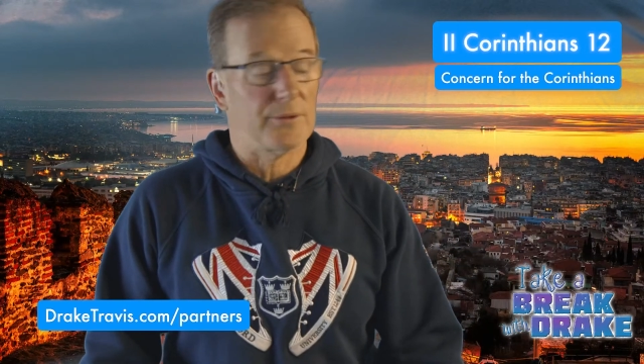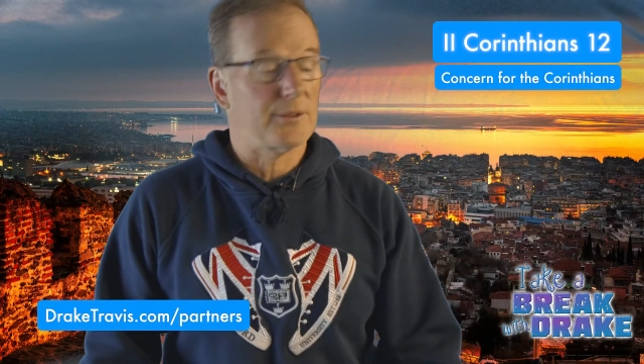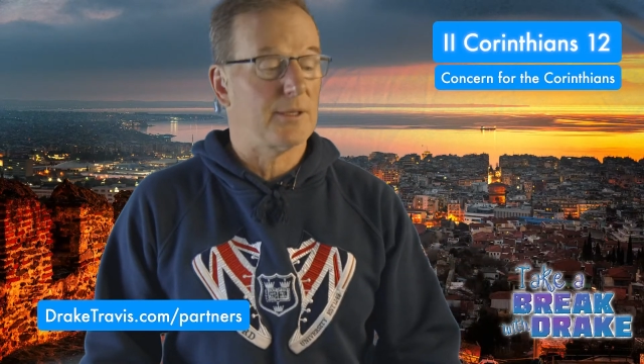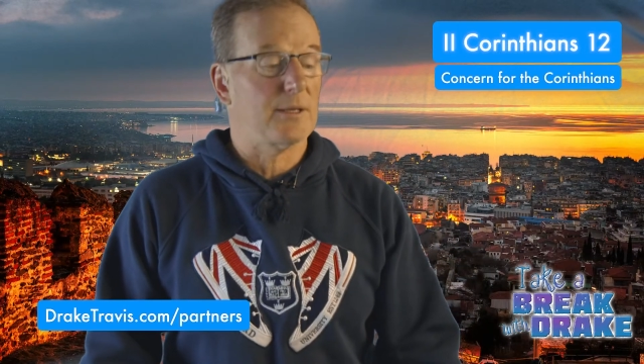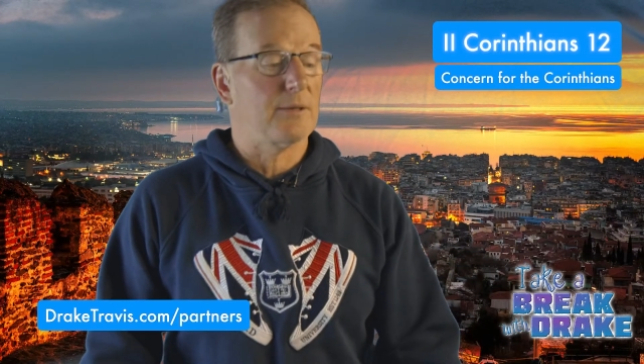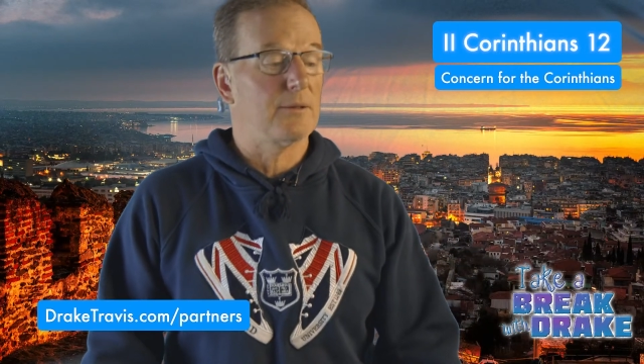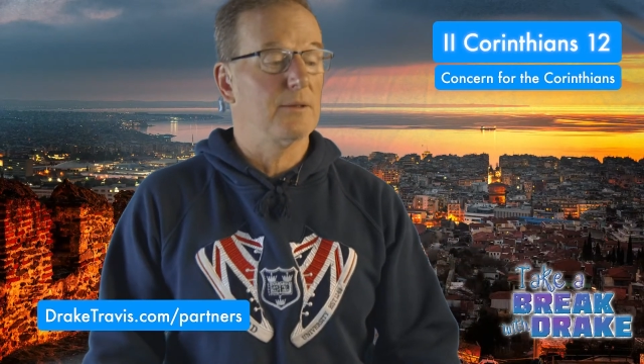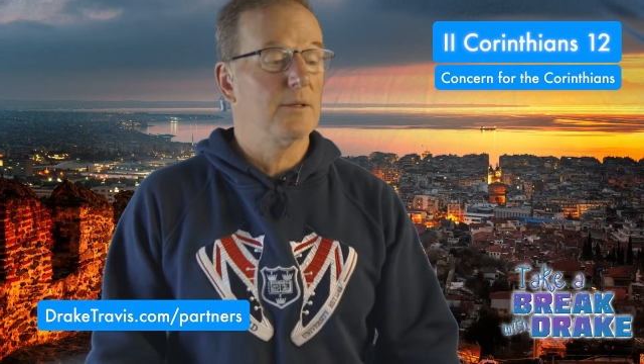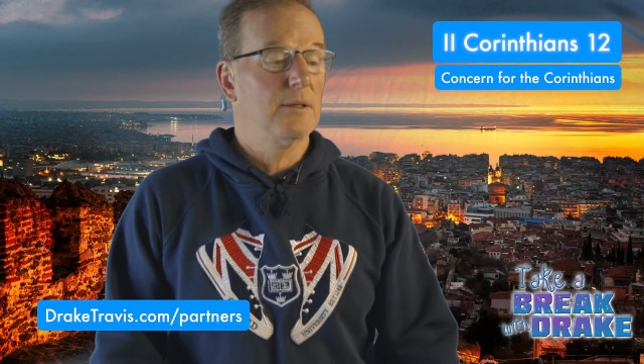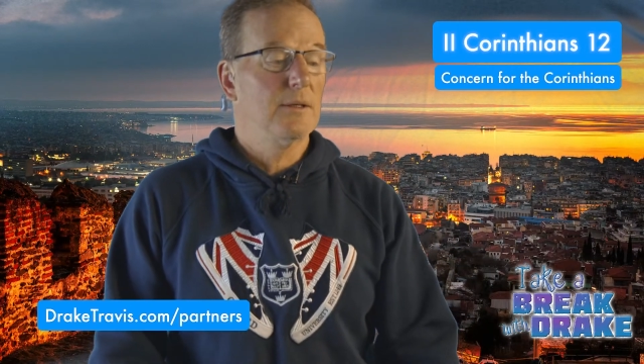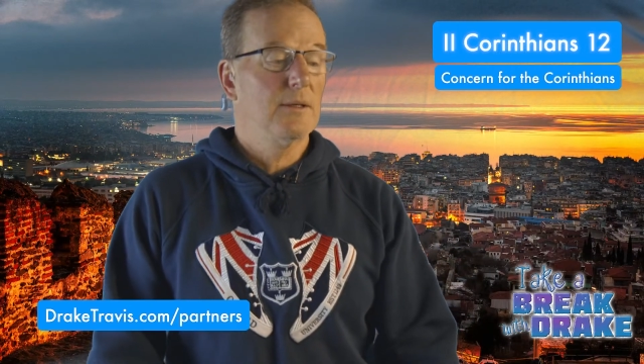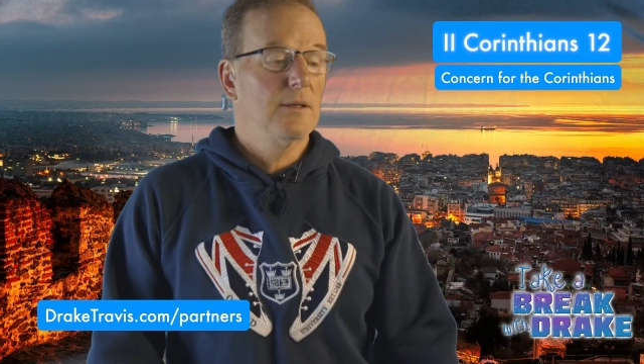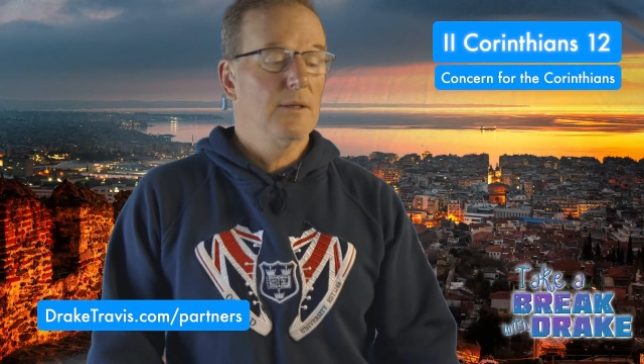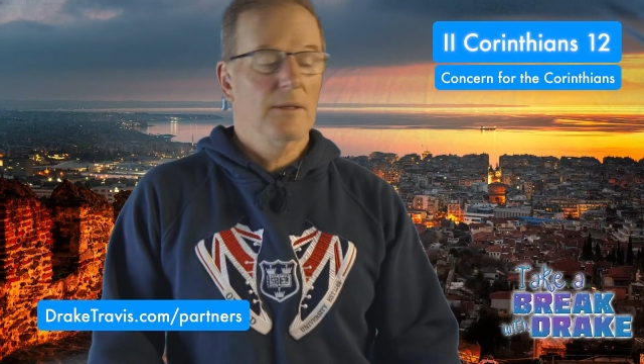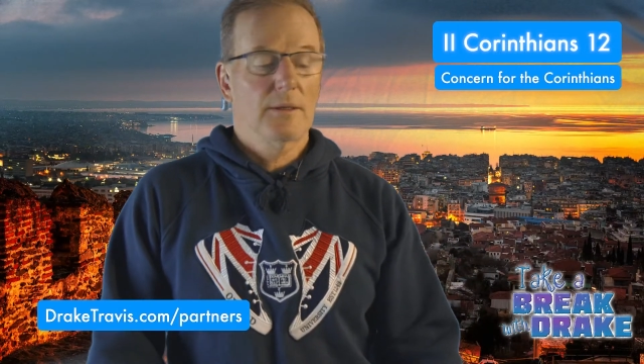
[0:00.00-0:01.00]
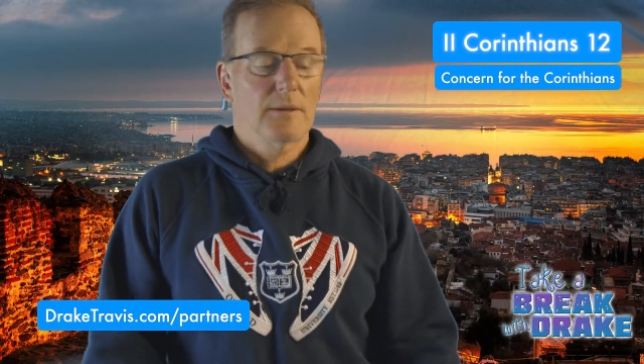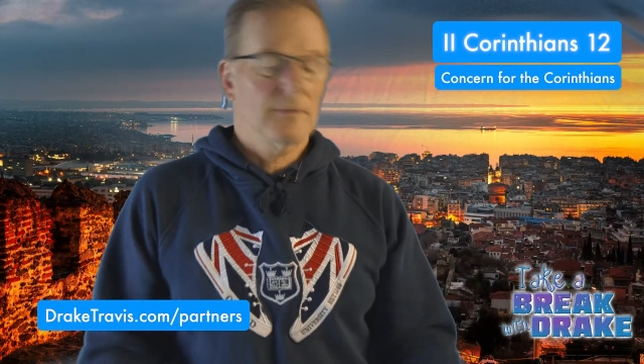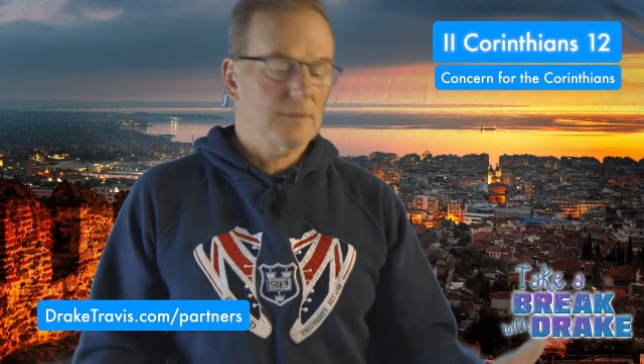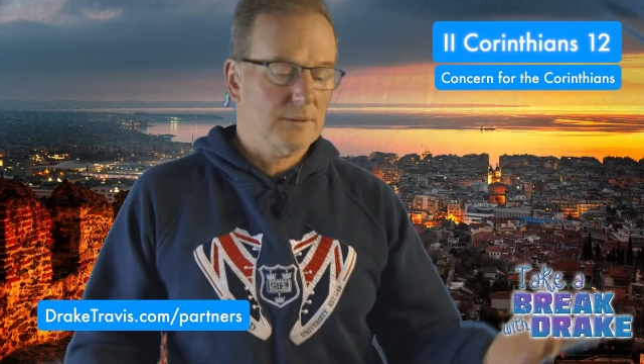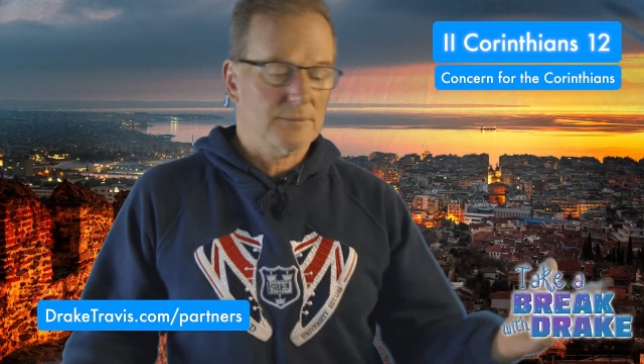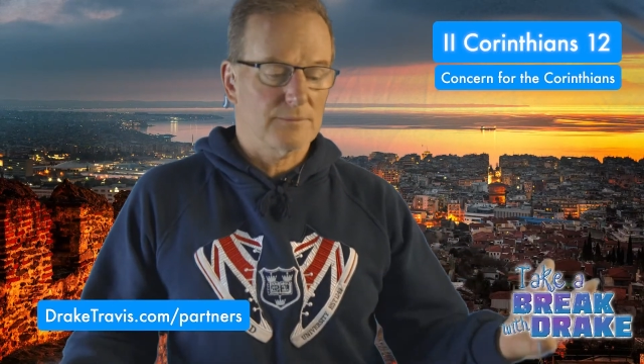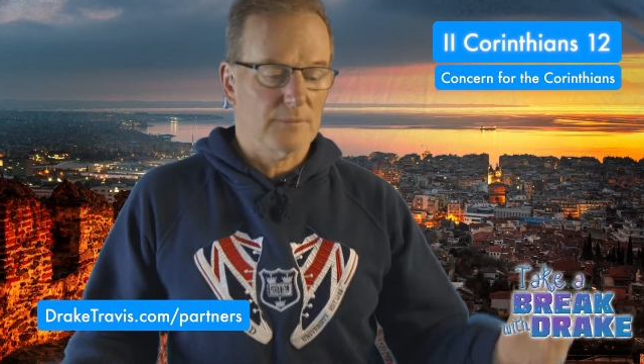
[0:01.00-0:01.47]
town. I'm
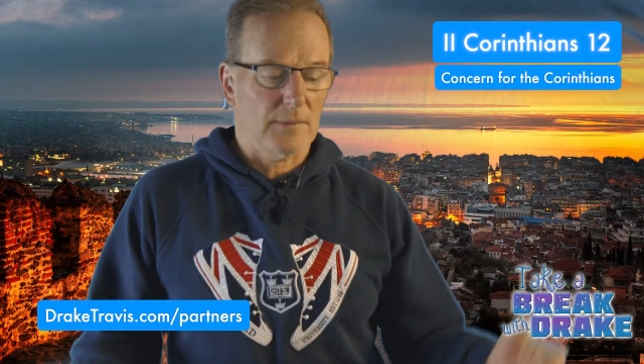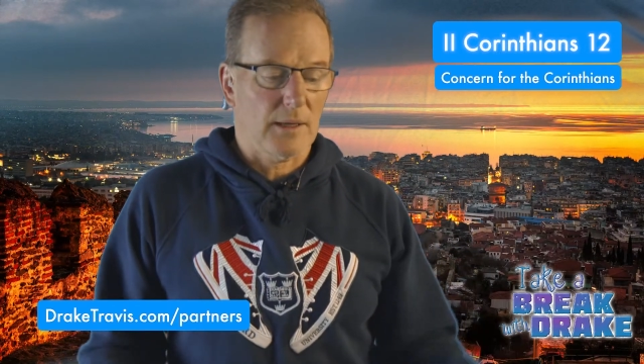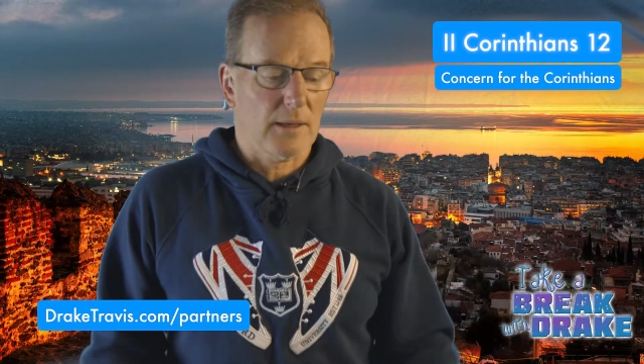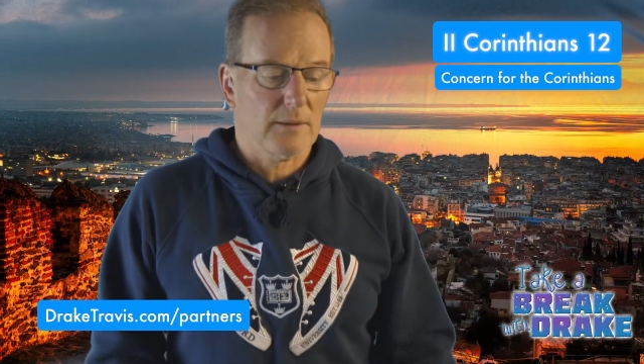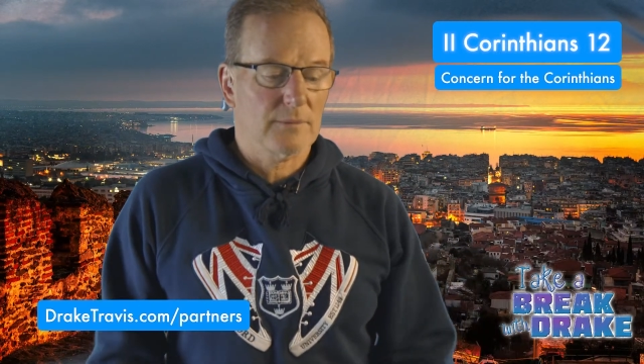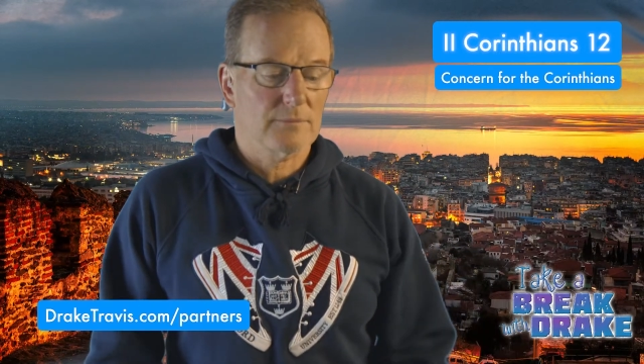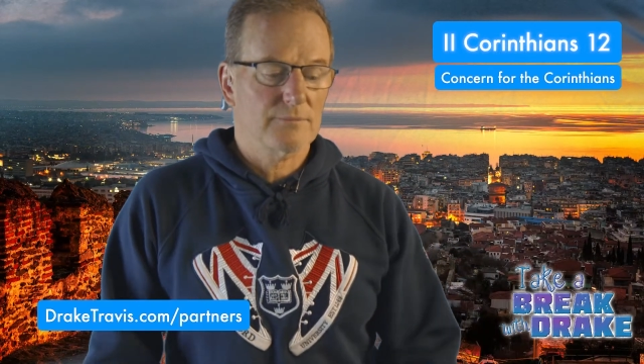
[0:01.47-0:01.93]
like, nah.